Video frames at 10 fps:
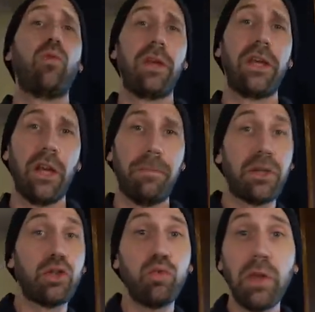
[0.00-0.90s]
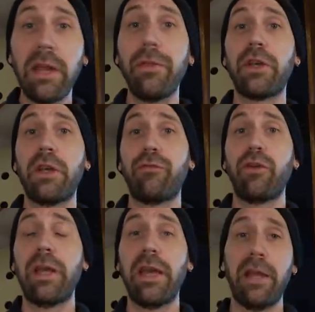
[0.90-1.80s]
will hear between the
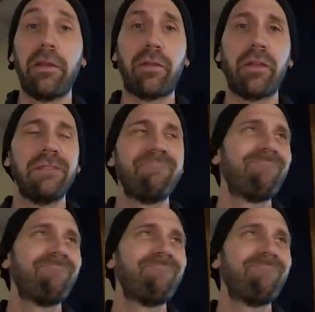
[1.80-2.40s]
different heads,